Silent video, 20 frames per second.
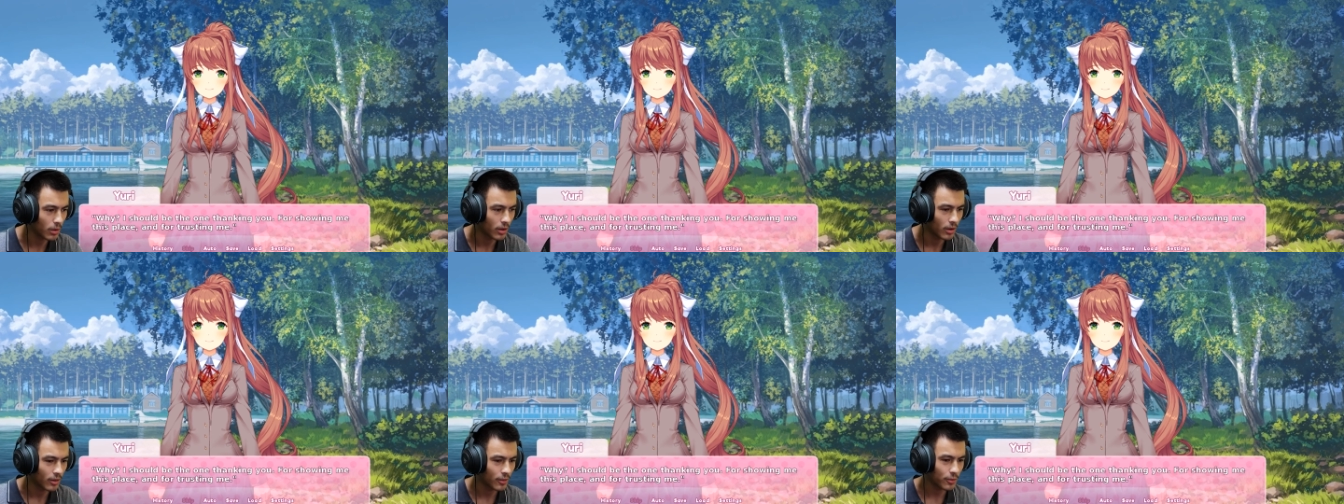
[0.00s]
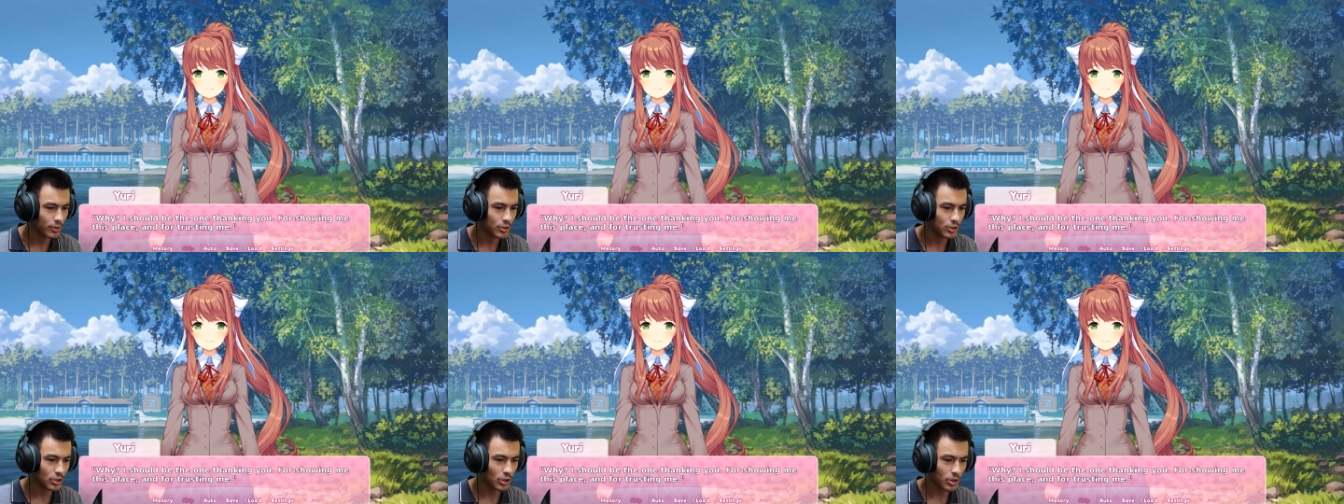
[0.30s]
for
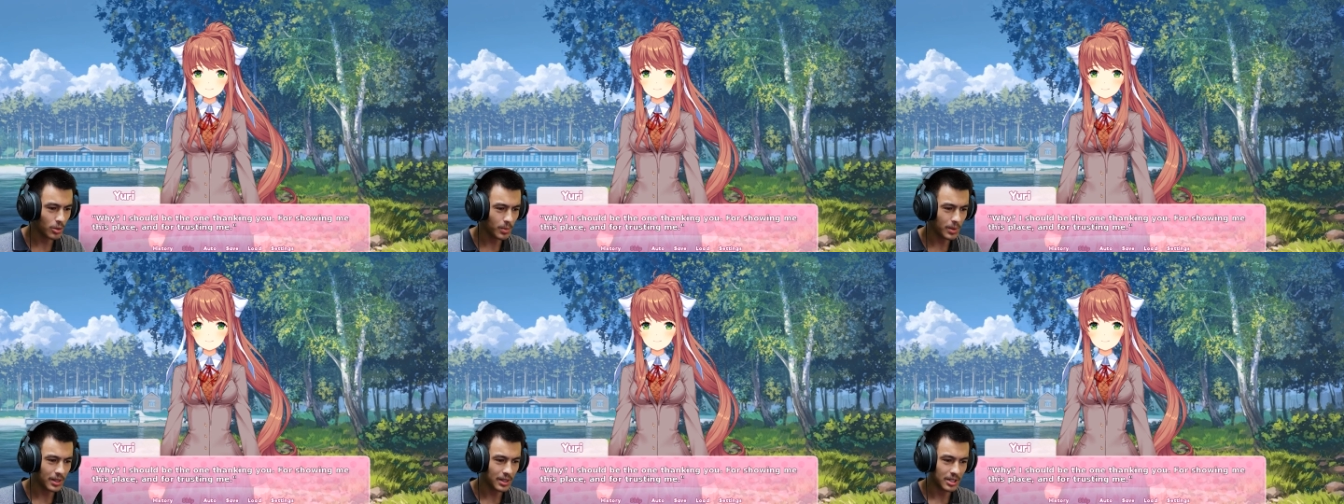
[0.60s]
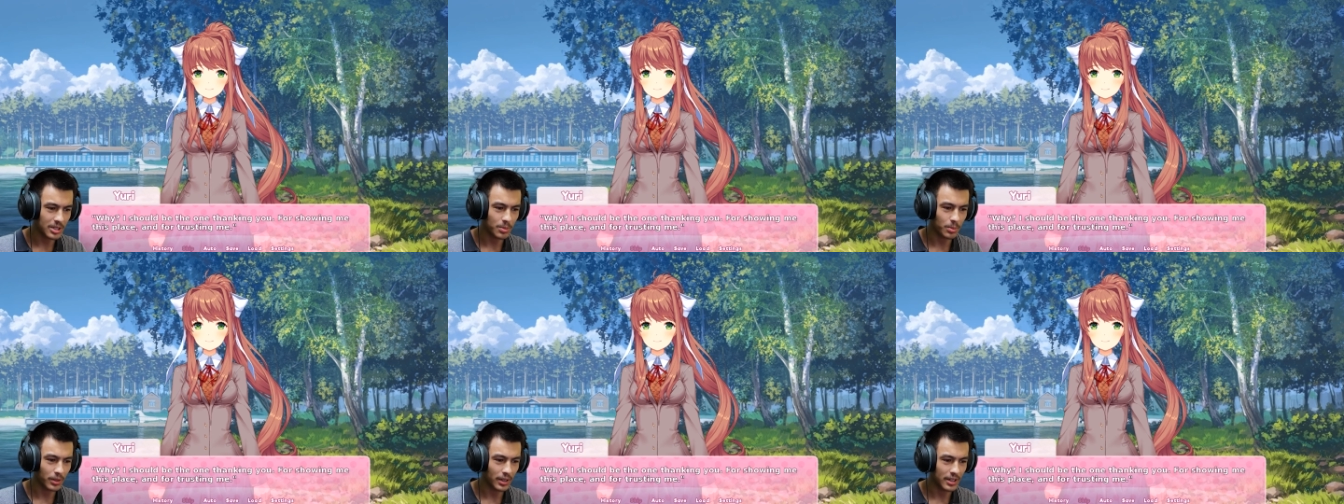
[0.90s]
showing me this
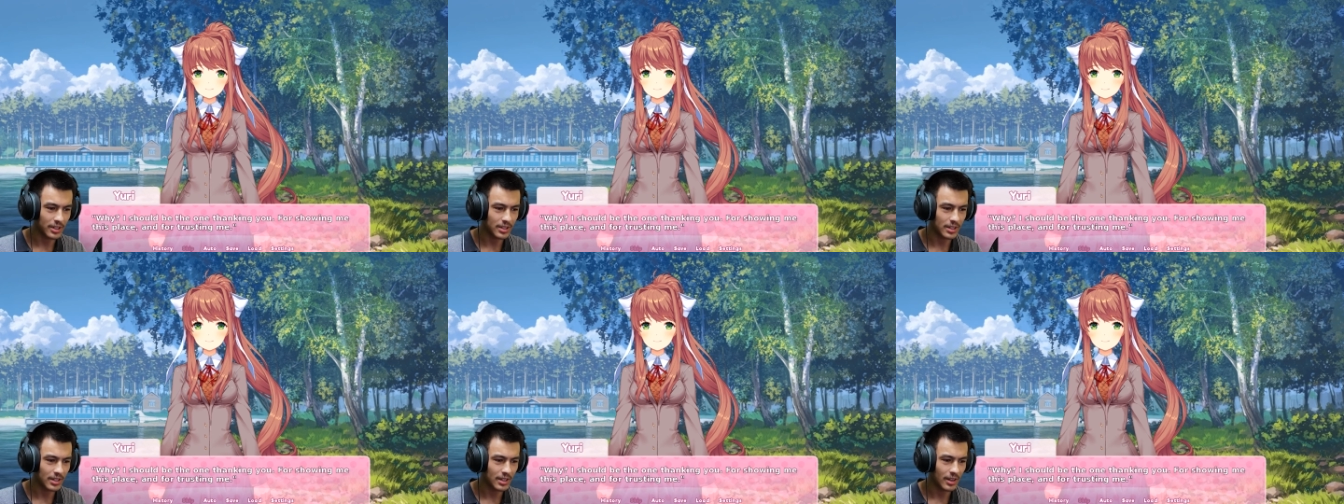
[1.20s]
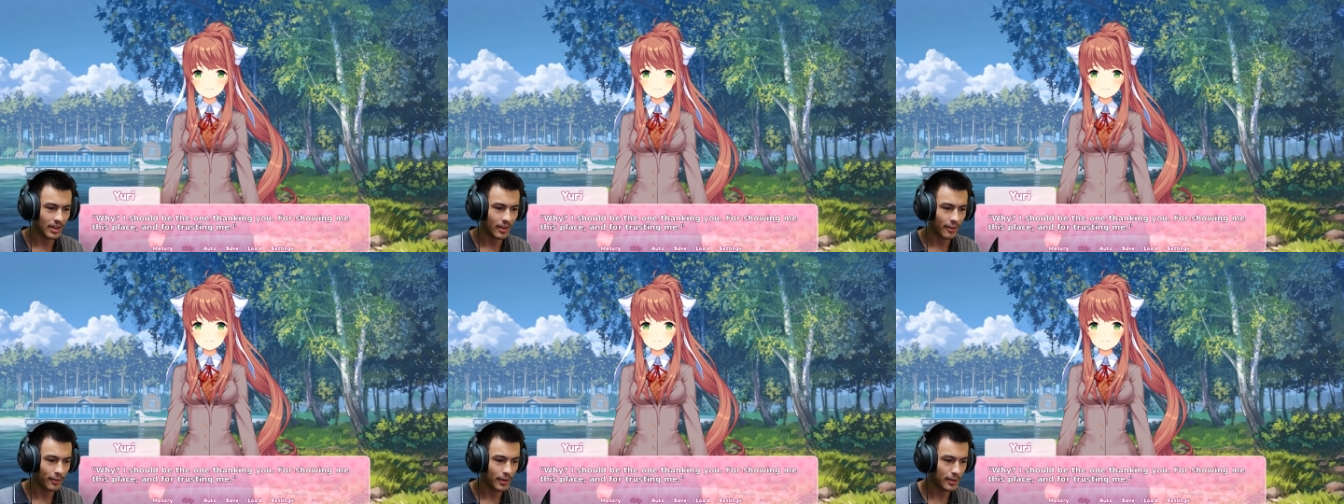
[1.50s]
place
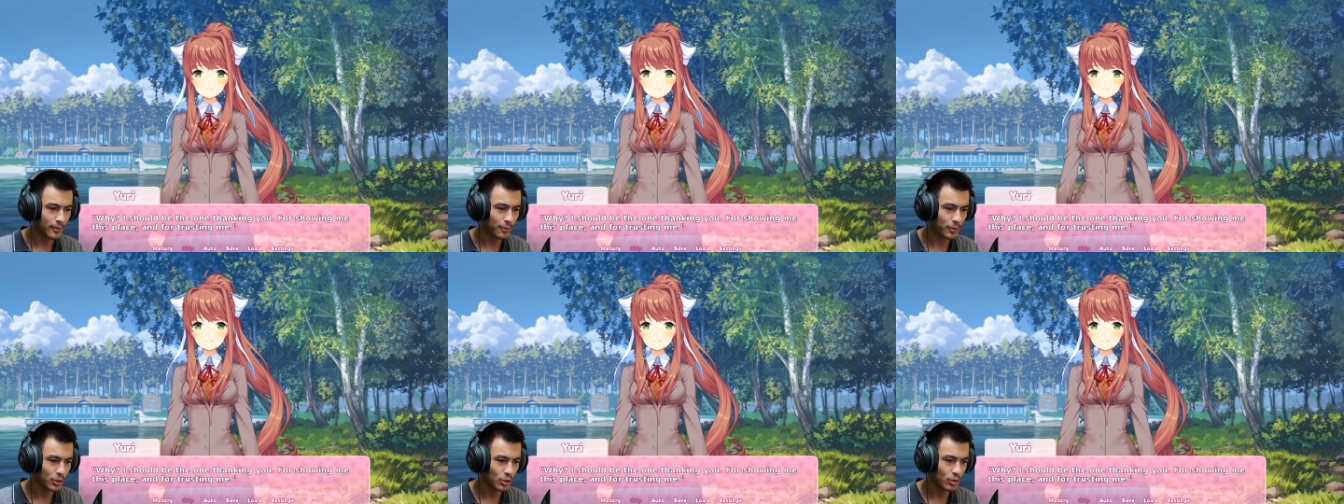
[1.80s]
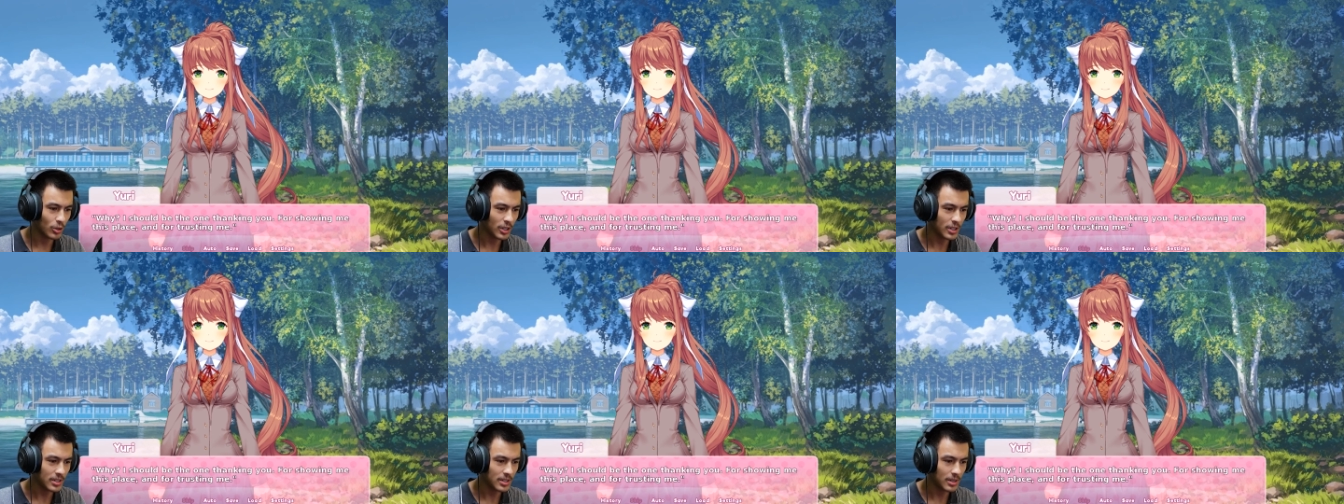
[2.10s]
and for
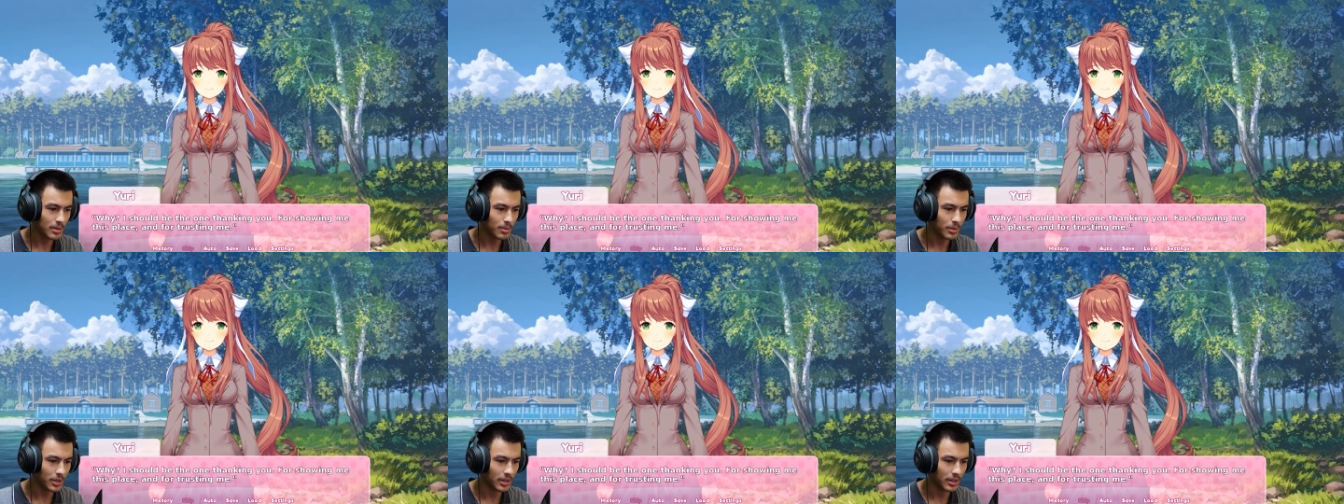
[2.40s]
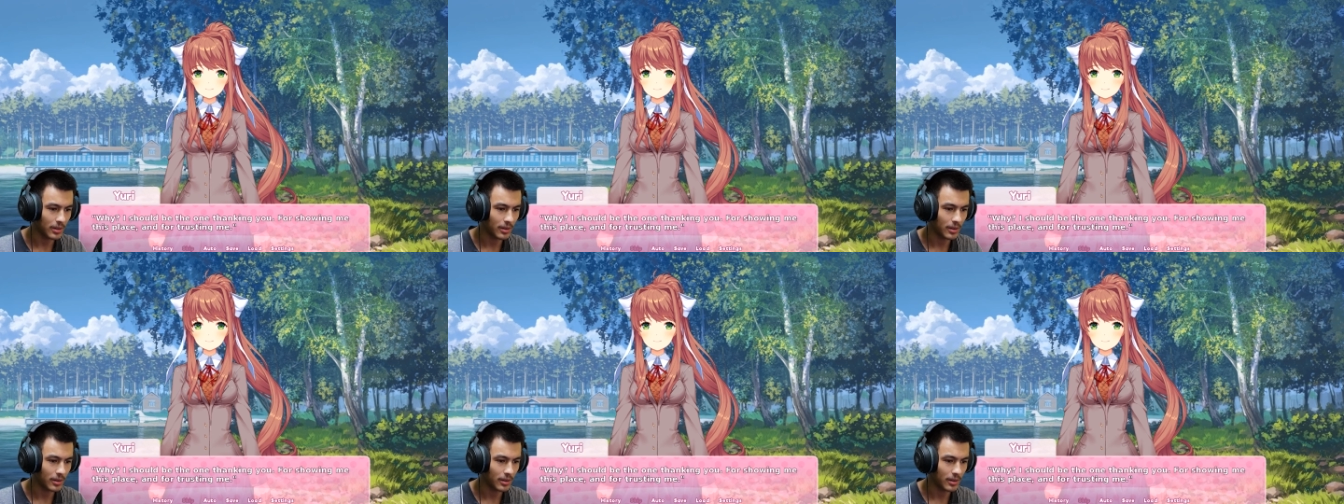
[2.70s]
trusting me.